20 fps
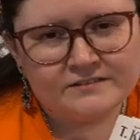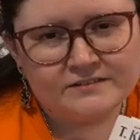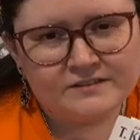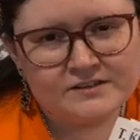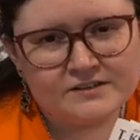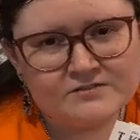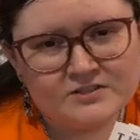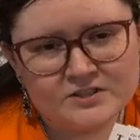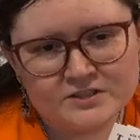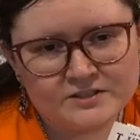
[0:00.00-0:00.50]

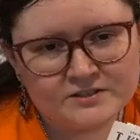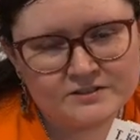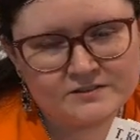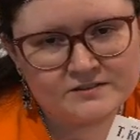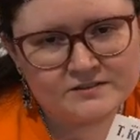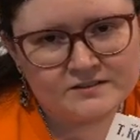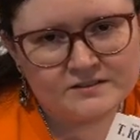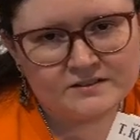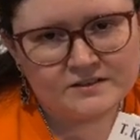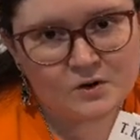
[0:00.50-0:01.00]
of her
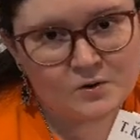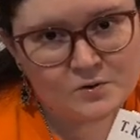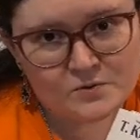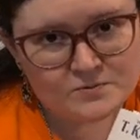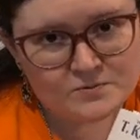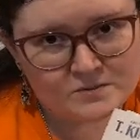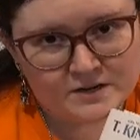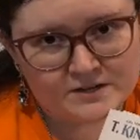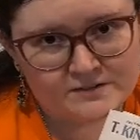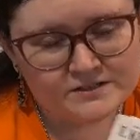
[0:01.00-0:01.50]
own
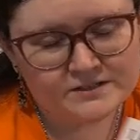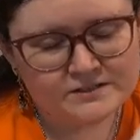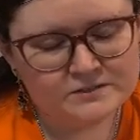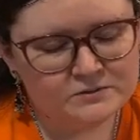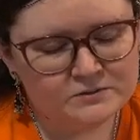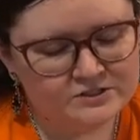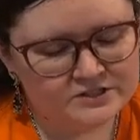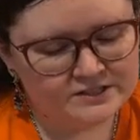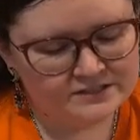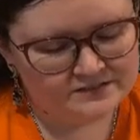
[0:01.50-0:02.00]
mother,
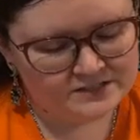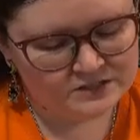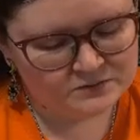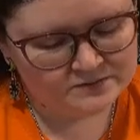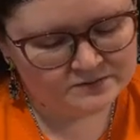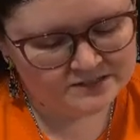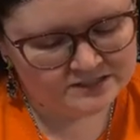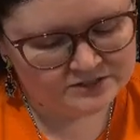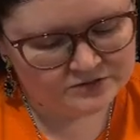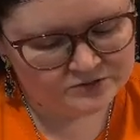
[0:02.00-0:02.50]
which I thought
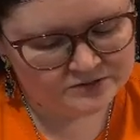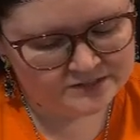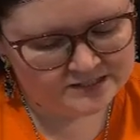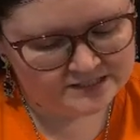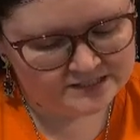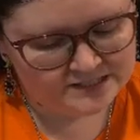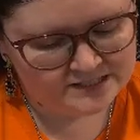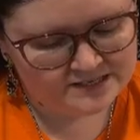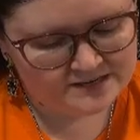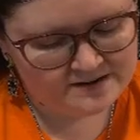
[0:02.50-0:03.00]
was
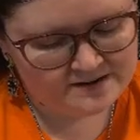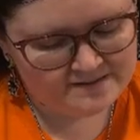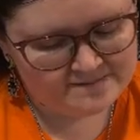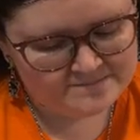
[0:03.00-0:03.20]
interesting.